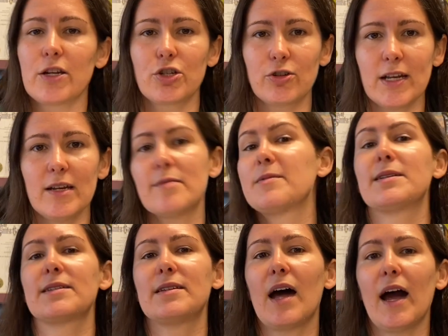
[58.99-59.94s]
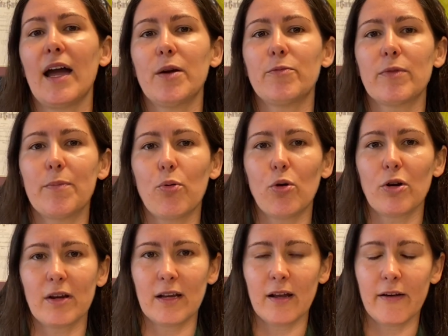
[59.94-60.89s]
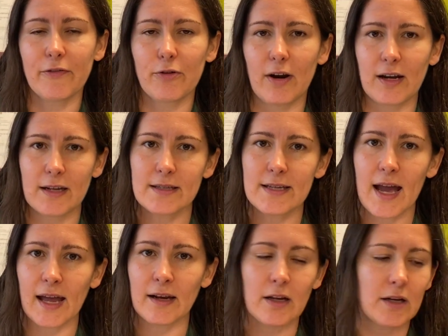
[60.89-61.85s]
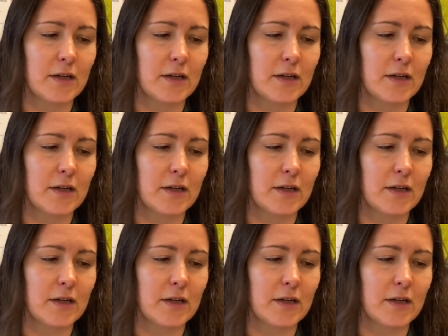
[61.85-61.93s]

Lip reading: A trade line is an item reporting of credit debt.